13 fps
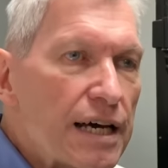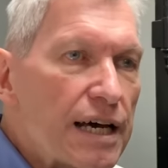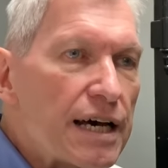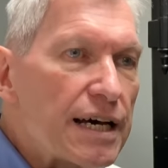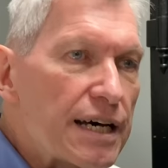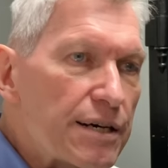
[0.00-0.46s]

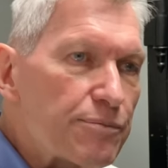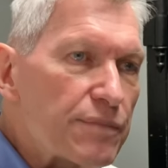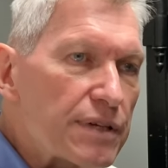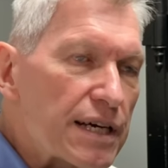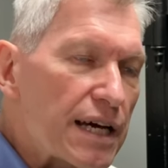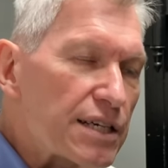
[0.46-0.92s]

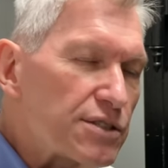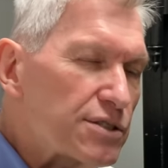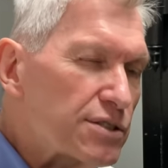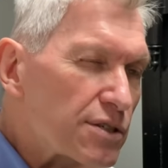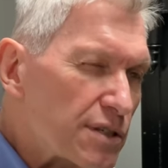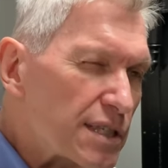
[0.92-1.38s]
I
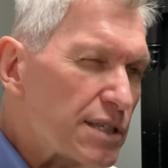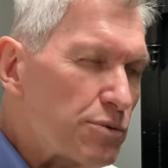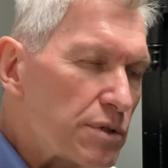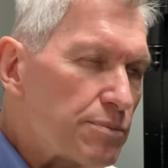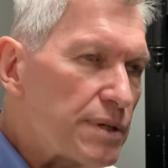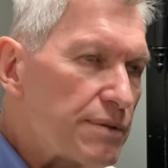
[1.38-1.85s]
certainly
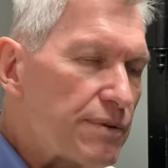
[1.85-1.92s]
wouldn't be